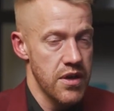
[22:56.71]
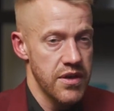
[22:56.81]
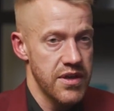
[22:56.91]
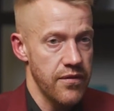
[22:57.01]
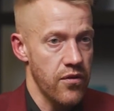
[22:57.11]

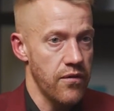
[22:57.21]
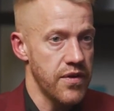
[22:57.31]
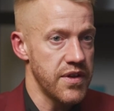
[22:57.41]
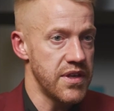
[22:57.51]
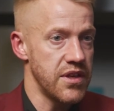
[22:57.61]

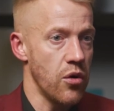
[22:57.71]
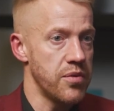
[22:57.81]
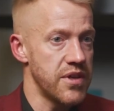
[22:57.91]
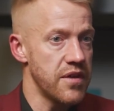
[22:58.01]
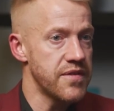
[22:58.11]
Self-confidence is the
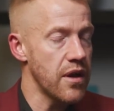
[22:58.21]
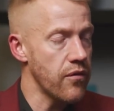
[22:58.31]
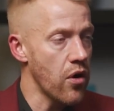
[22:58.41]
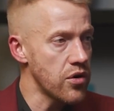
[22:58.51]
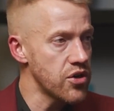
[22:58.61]
opposite of
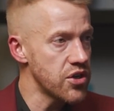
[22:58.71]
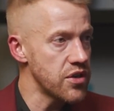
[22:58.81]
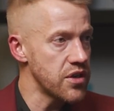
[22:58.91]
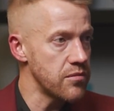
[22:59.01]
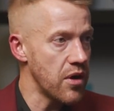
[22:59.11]

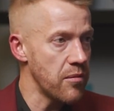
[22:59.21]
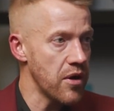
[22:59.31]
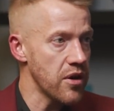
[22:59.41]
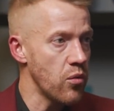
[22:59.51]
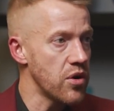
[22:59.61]
self-consciousness in my
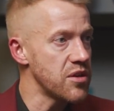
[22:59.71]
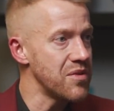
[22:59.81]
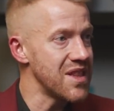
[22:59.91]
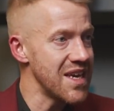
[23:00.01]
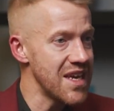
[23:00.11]
mind. I wanted to
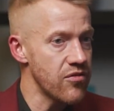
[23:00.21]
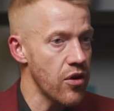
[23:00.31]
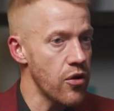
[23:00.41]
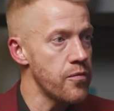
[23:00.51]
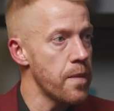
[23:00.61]
be the
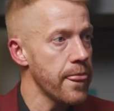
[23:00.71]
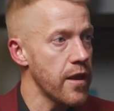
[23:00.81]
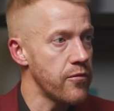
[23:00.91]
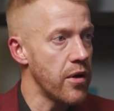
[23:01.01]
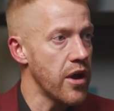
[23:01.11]
hero
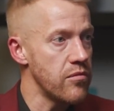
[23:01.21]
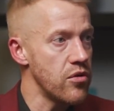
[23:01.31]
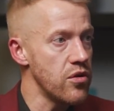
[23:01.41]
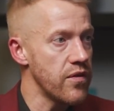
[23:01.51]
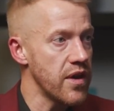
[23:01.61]
of my own
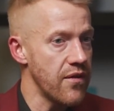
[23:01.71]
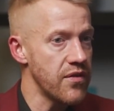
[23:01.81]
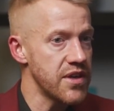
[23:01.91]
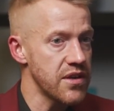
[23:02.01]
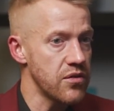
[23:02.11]
movie. And
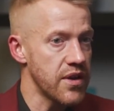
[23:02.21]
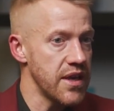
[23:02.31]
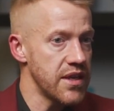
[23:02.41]
every single day